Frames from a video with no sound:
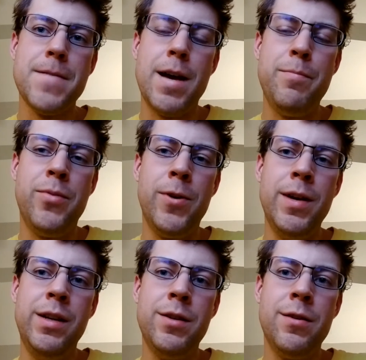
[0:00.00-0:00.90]
I'm
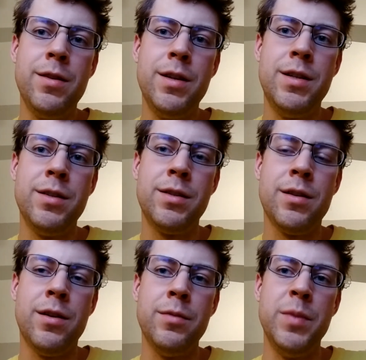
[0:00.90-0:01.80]
pretty sure they just
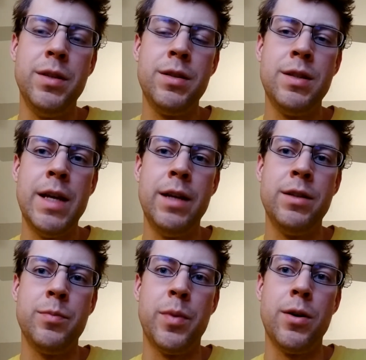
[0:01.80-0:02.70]
called me snake
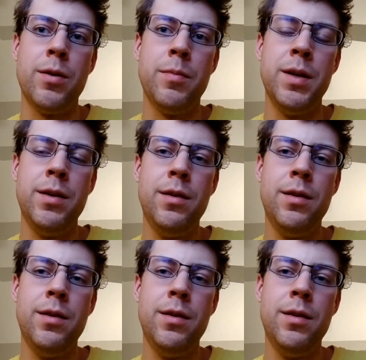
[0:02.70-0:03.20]
sperm.